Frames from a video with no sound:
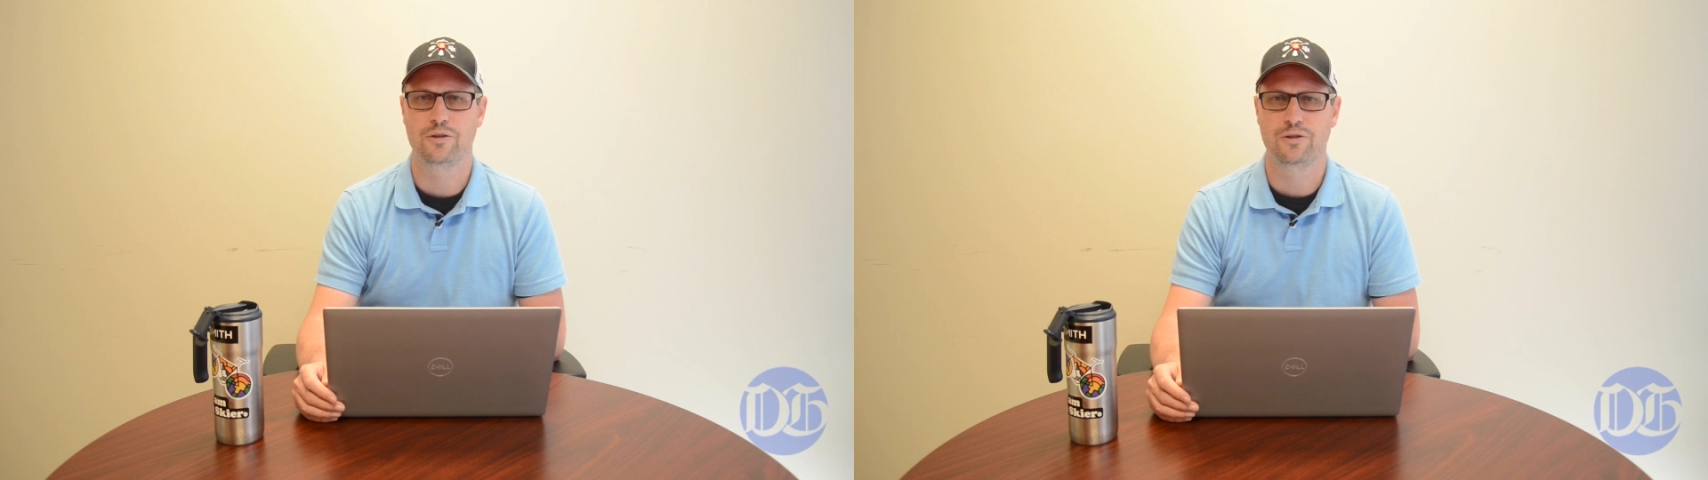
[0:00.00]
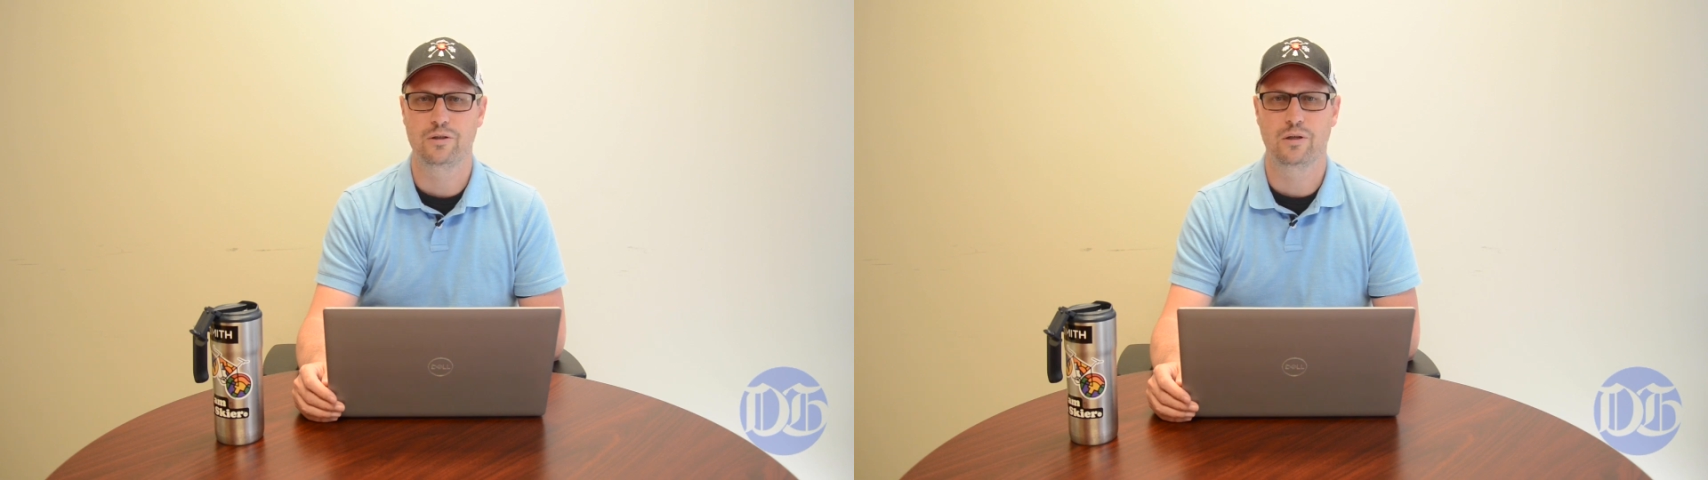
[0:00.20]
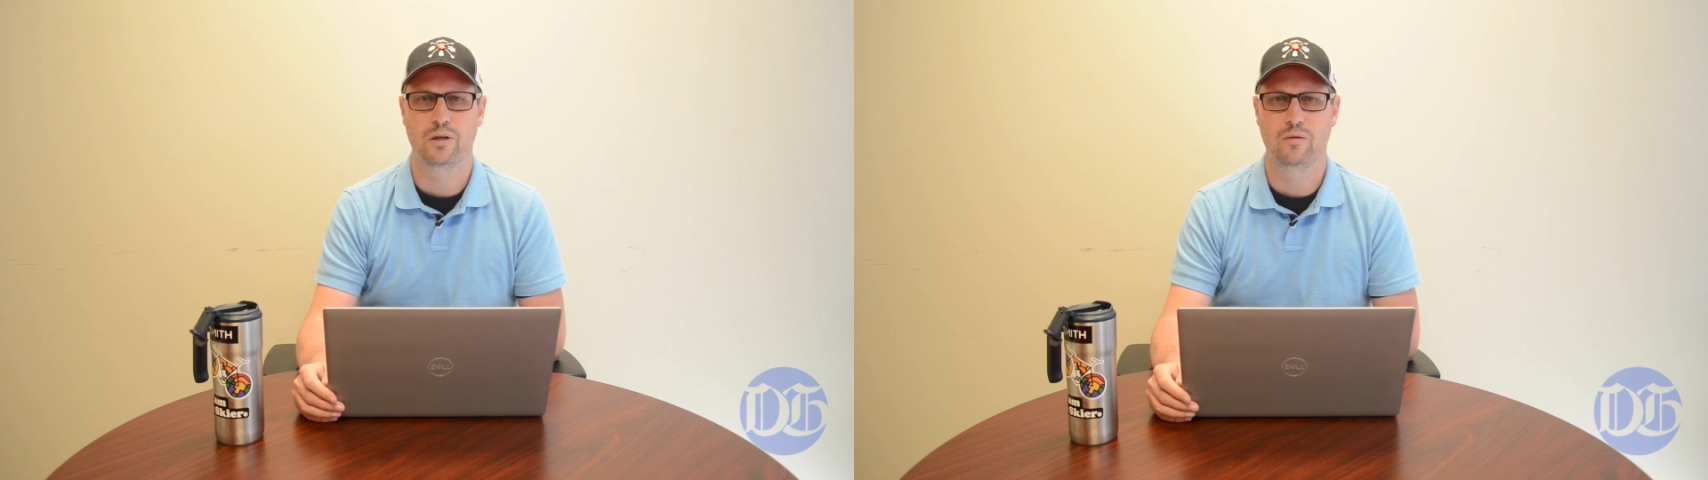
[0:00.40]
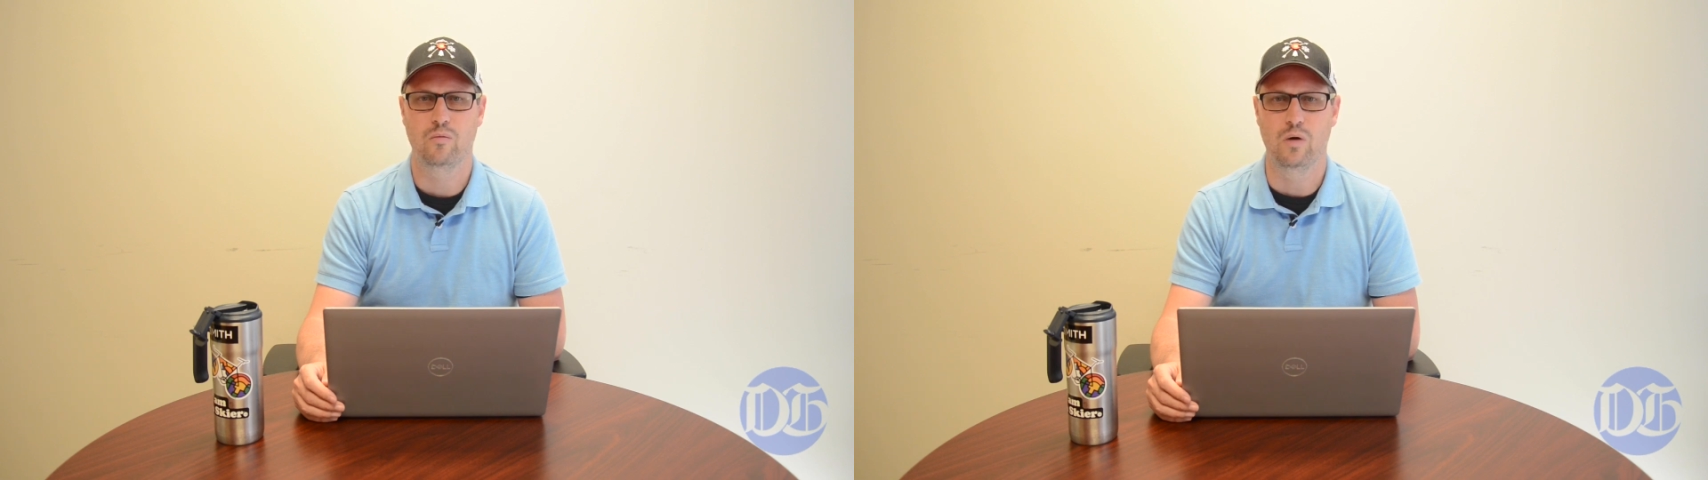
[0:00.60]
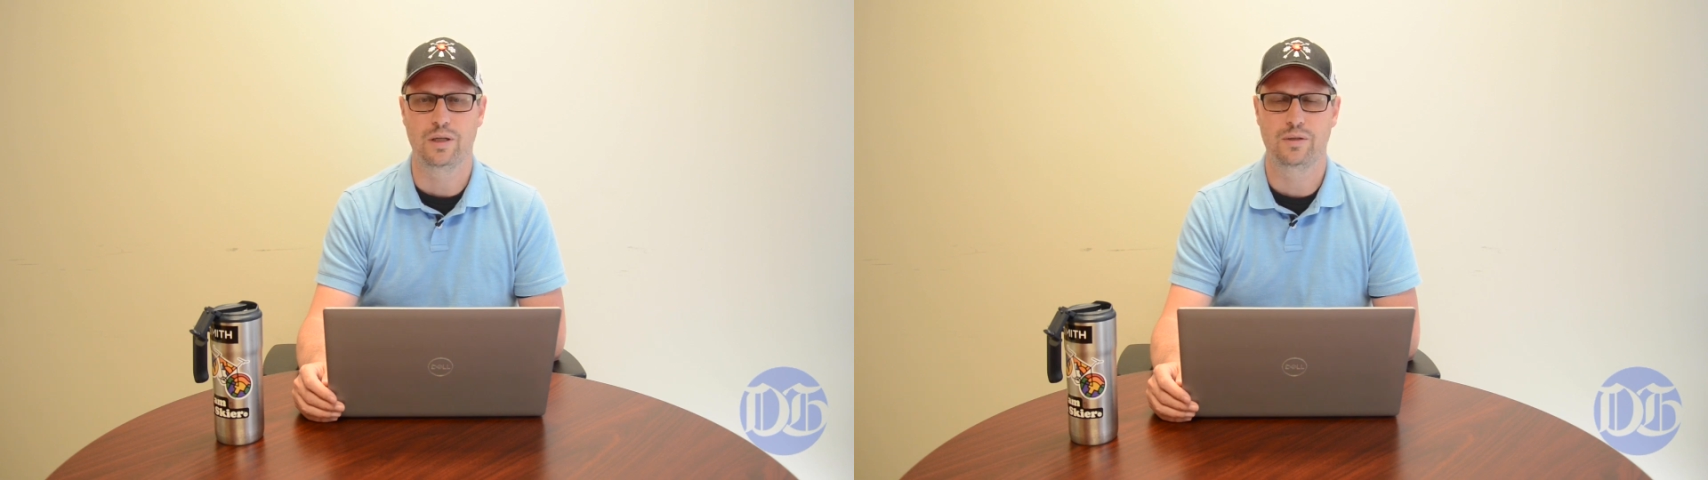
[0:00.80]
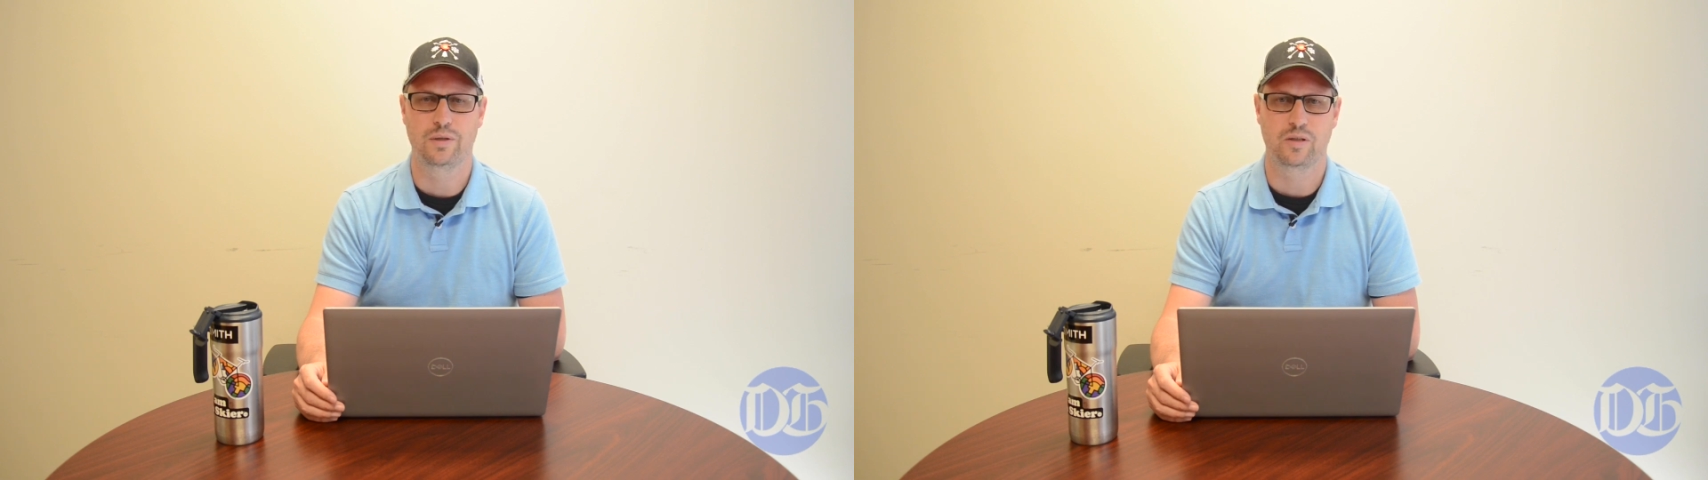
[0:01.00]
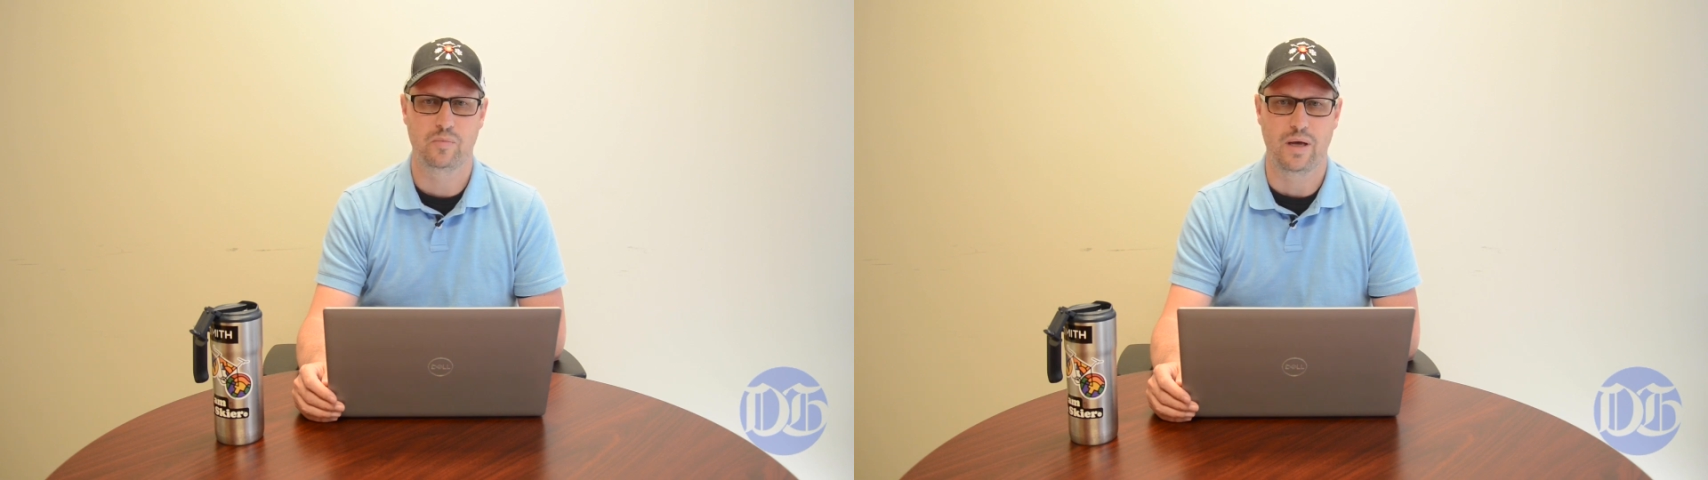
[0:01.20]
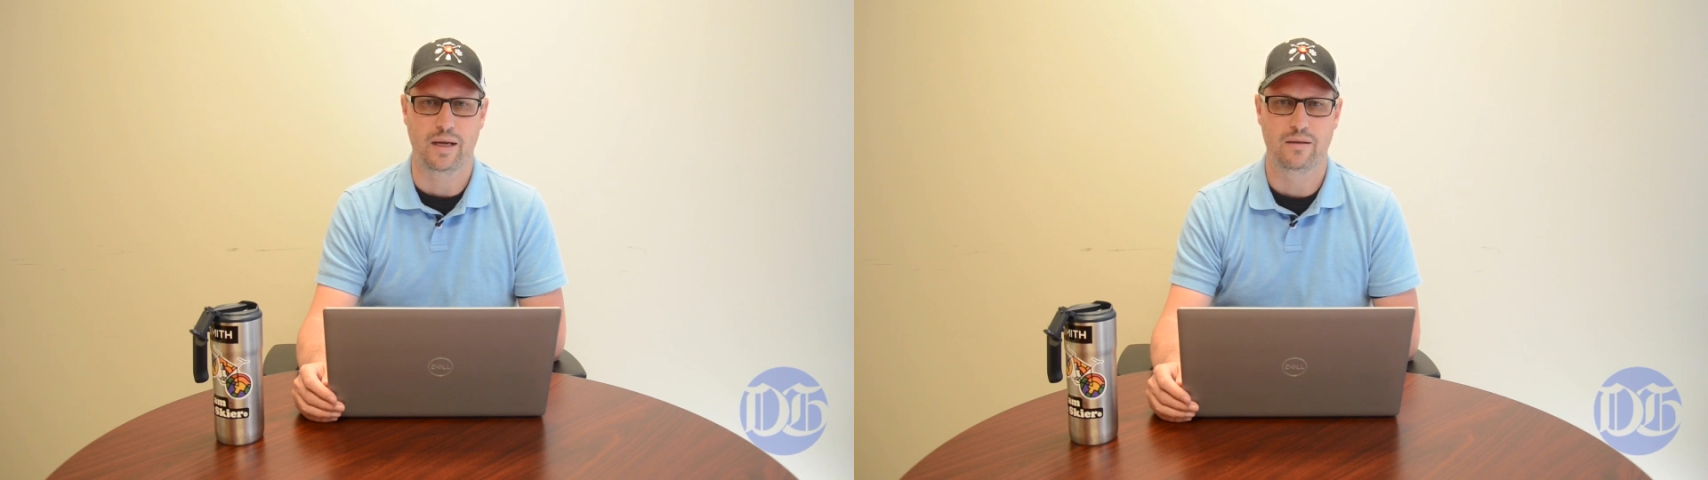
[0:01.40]
sure what to
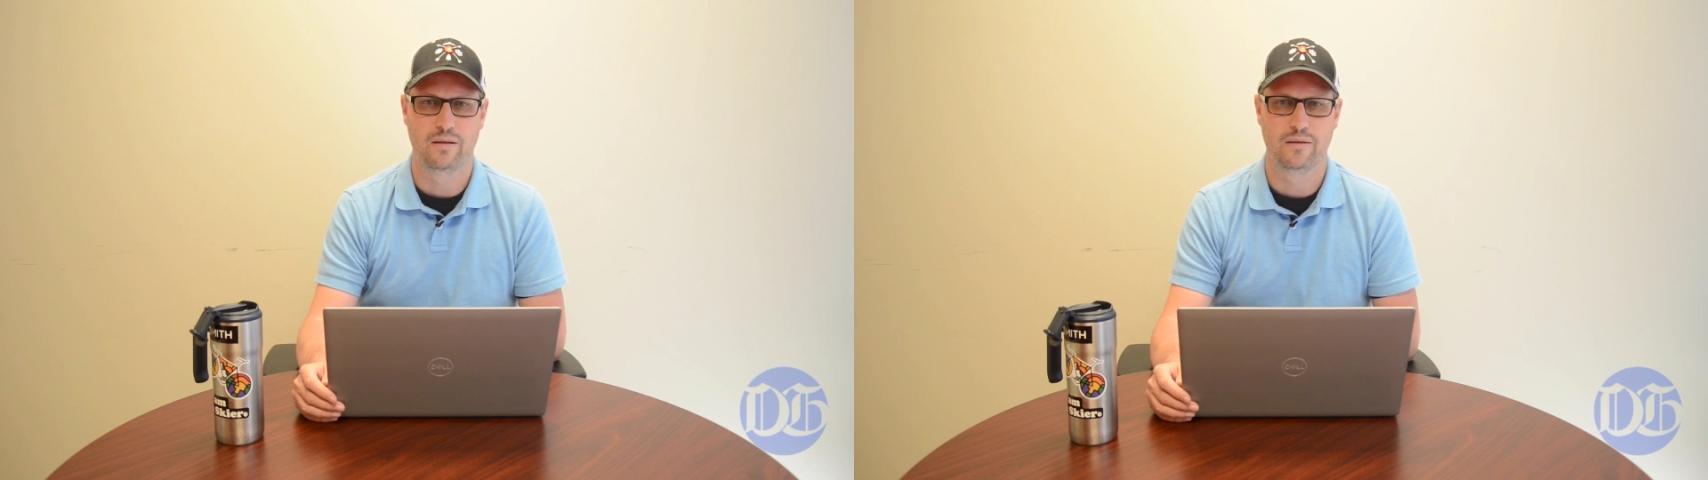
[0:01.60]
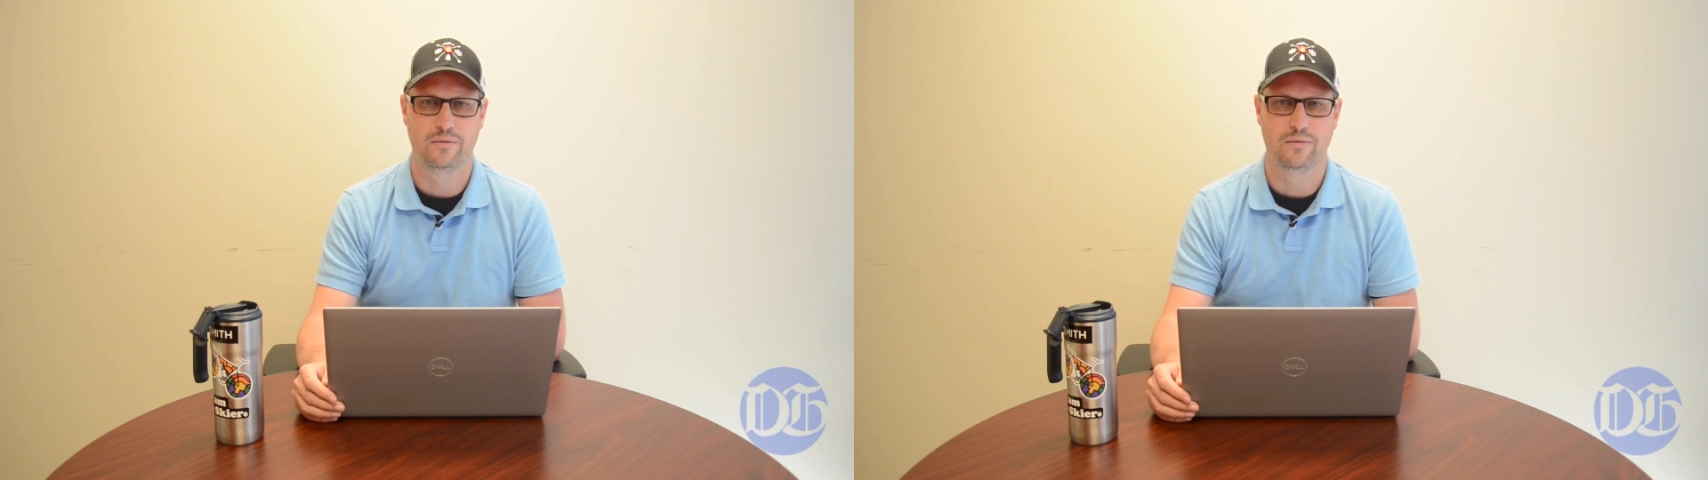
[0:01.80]
expect.